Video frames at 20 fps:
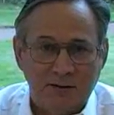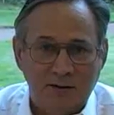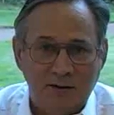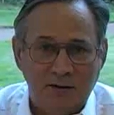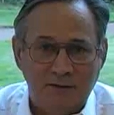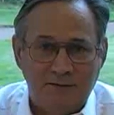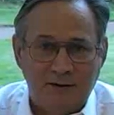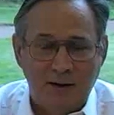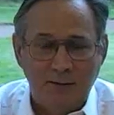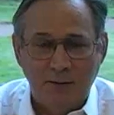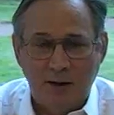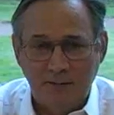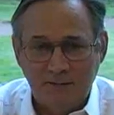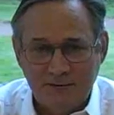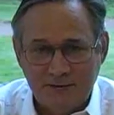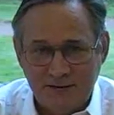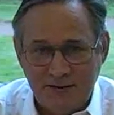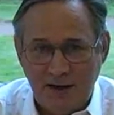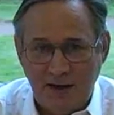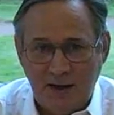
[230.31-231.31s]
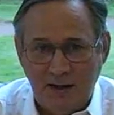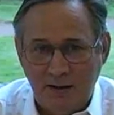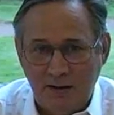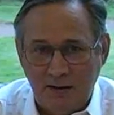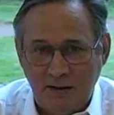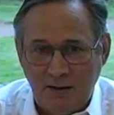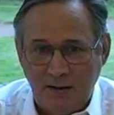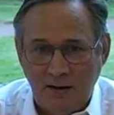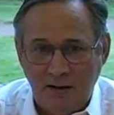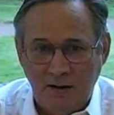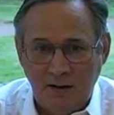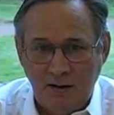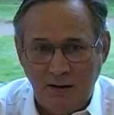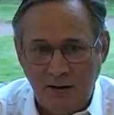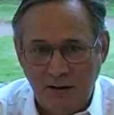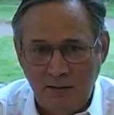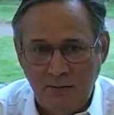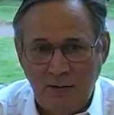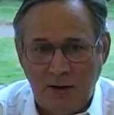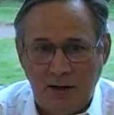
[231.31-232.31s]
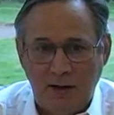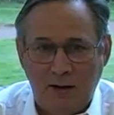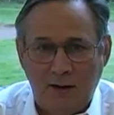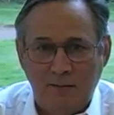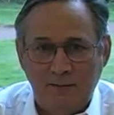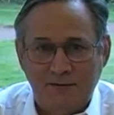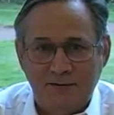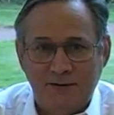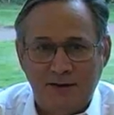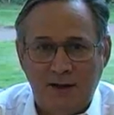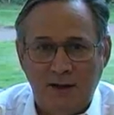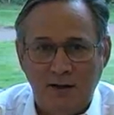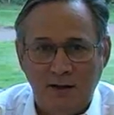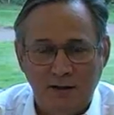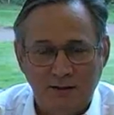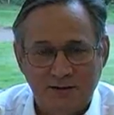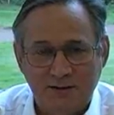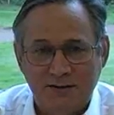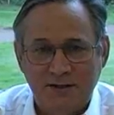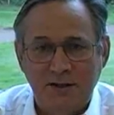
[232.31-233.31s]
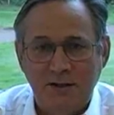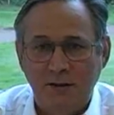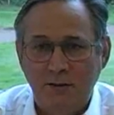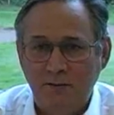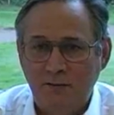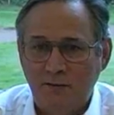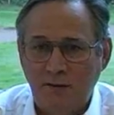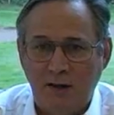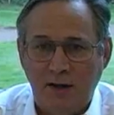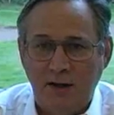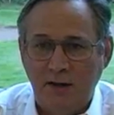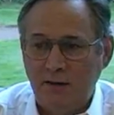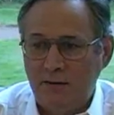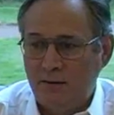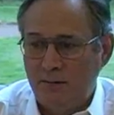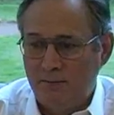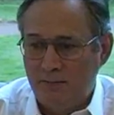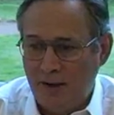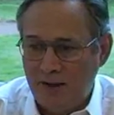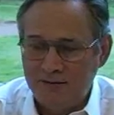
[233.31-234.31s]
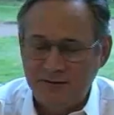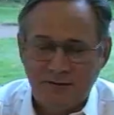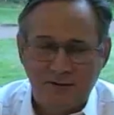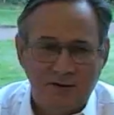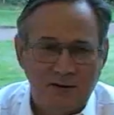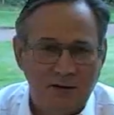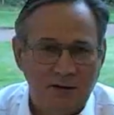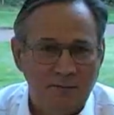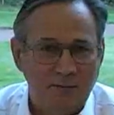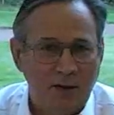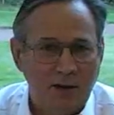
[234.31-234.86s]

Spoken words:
If I'm upset, and in my upset it seems like the best thing,